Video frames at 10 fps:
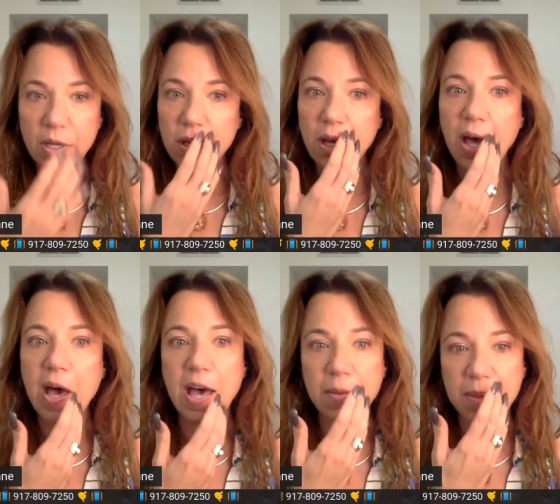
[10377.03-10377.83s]
yeah
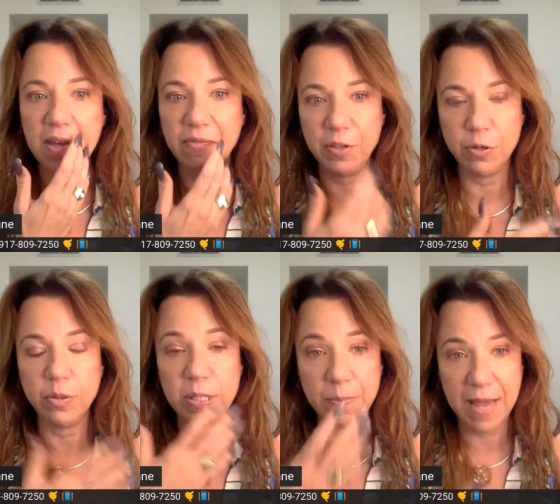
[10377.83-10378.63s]
um, if you
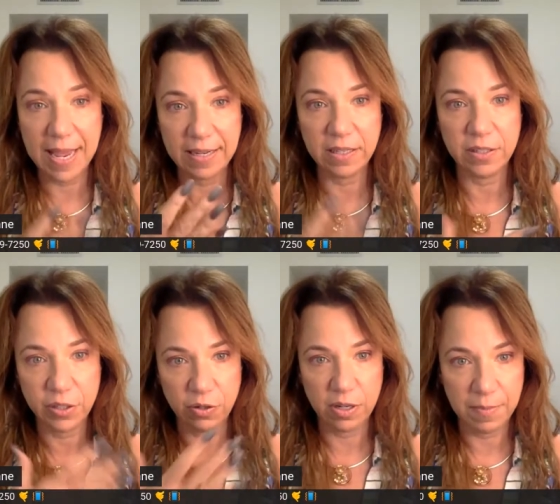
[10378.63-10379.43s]
spend a
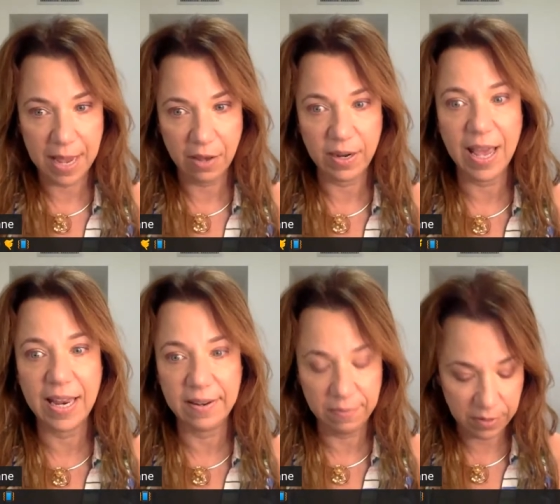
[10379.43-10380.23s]
certain amount
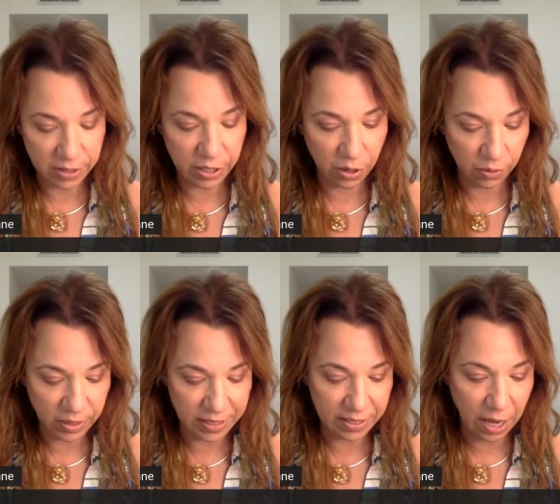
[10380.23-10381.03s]
and so
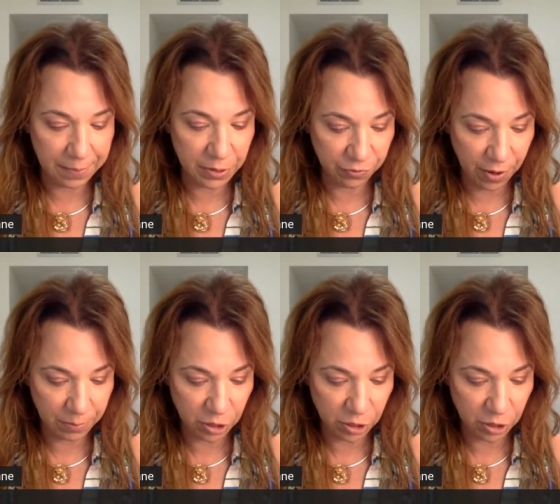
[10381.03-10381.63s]
this comes from